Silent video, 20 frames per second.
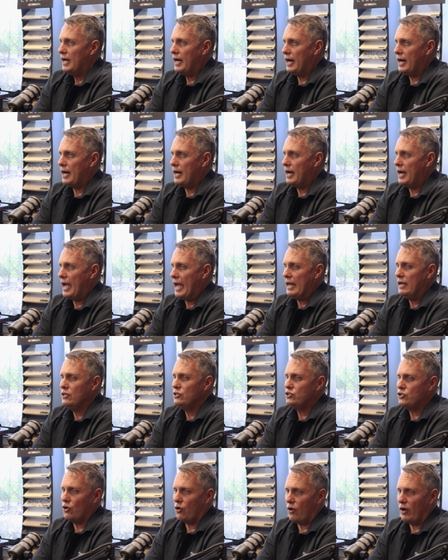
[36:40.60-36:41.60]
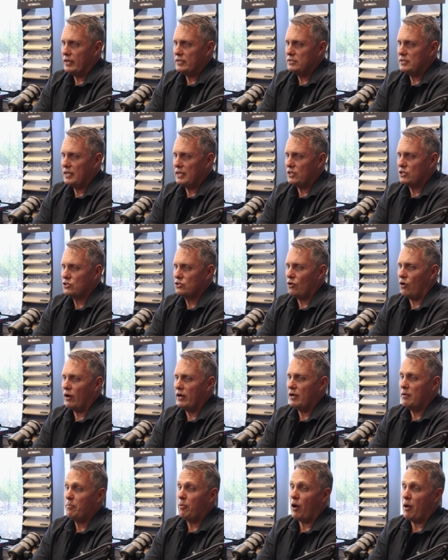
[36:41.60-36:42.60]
uh, energized and excited